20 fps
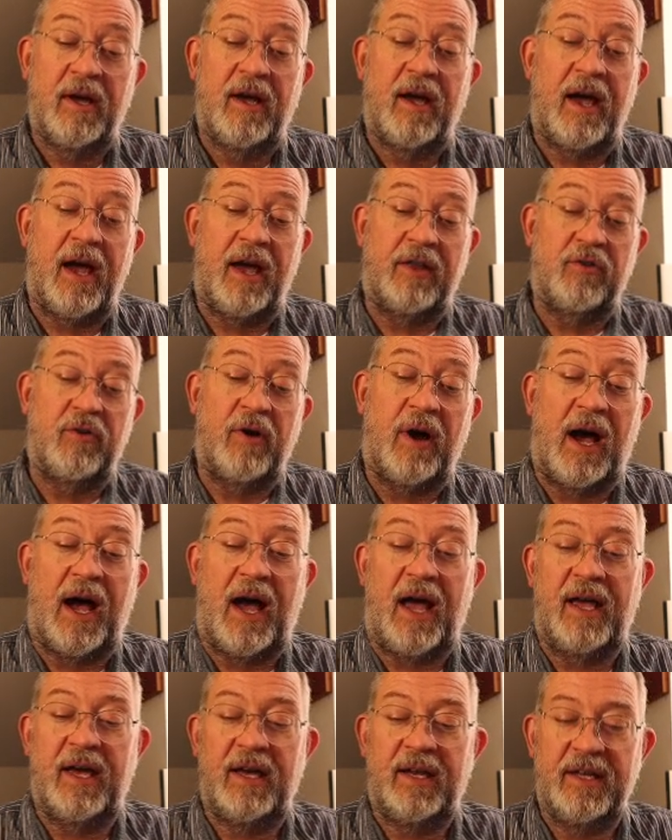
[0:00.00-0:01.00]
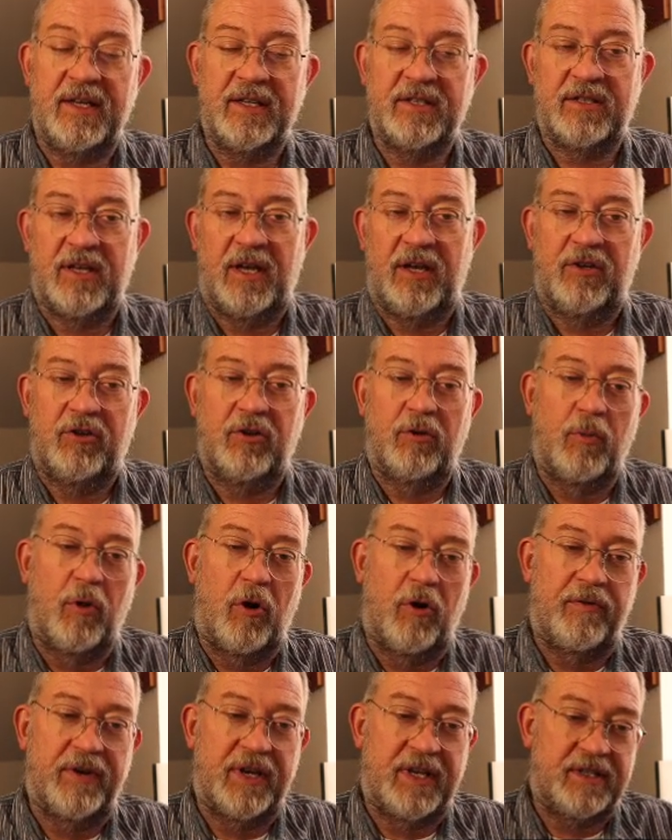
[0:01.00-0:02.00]
And your higher it is, the er more
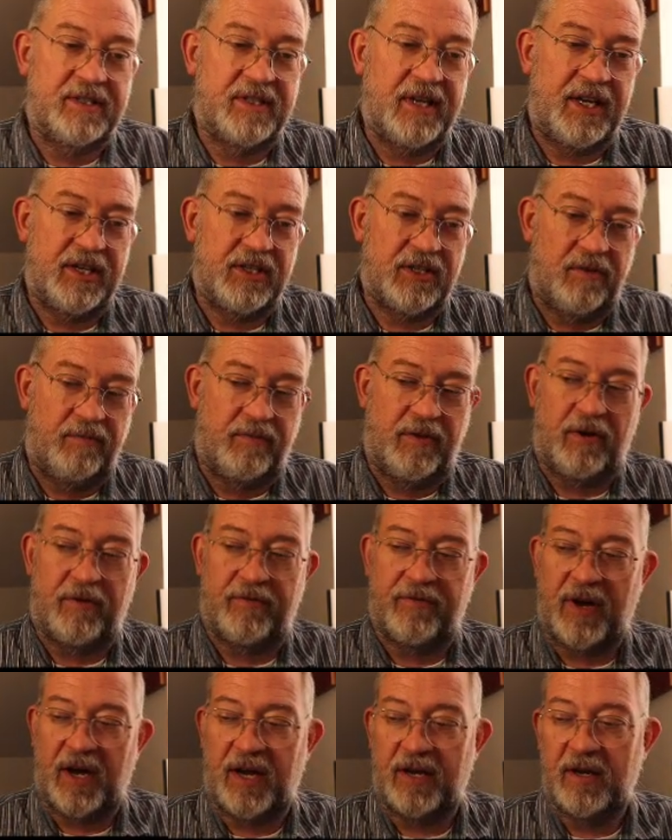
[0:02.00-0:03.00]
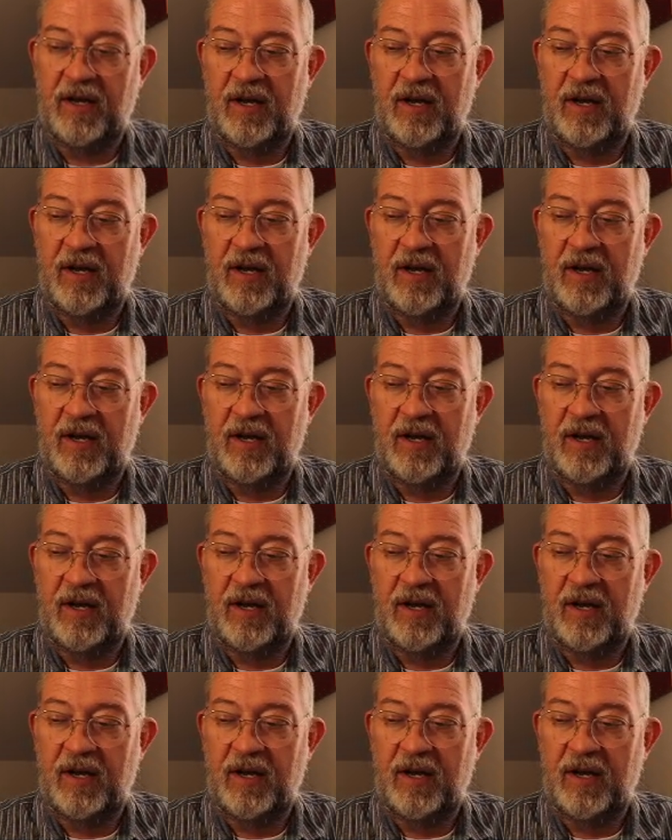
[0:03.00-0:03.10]
vegetation we'll find.